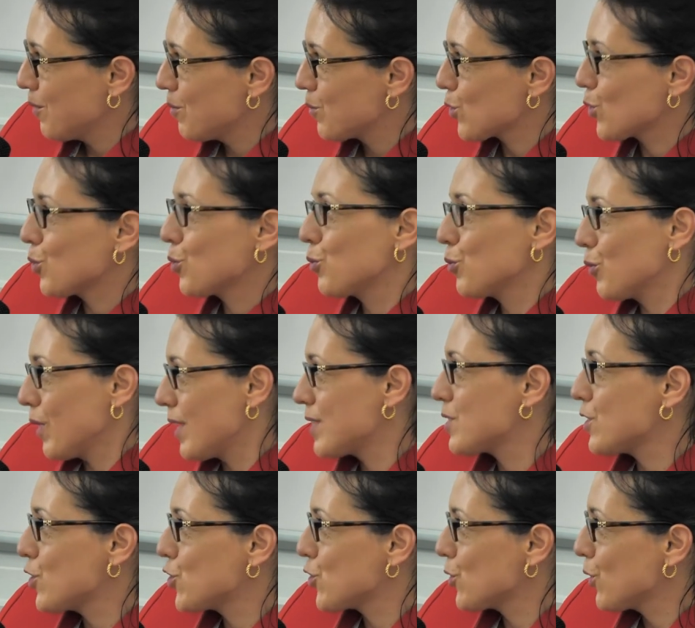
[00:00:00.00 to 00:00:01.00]
So as
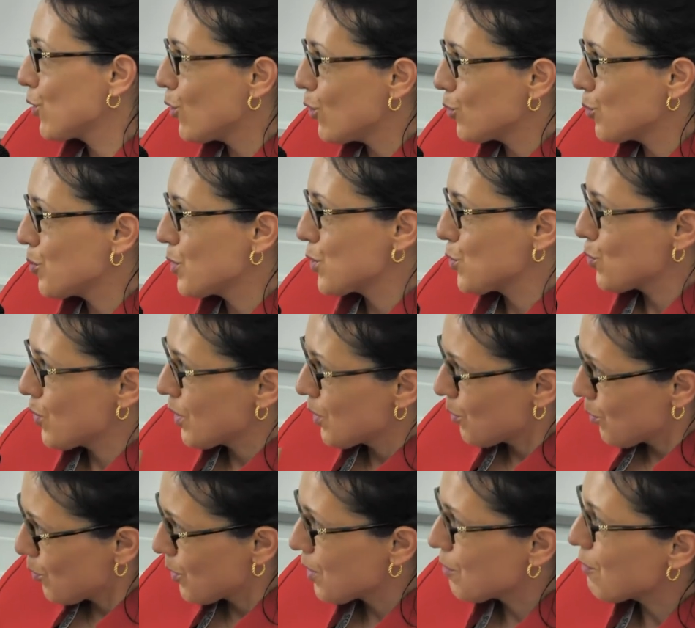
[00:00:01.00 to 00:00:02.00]
regional economists, we
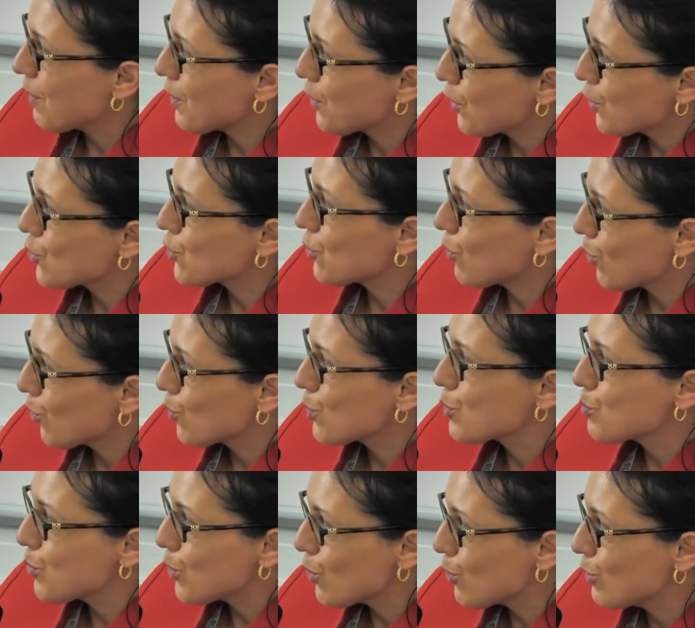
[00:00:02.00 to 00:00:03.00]
define region
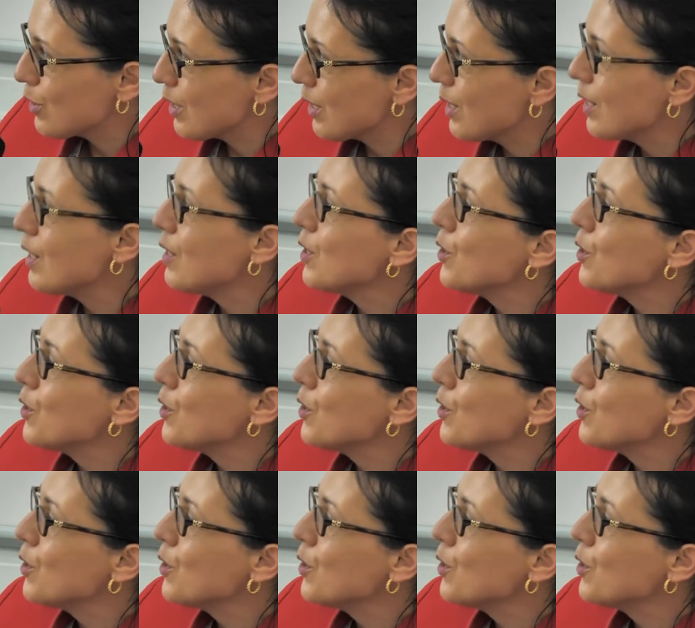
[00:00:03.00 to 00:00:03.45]
always broadly.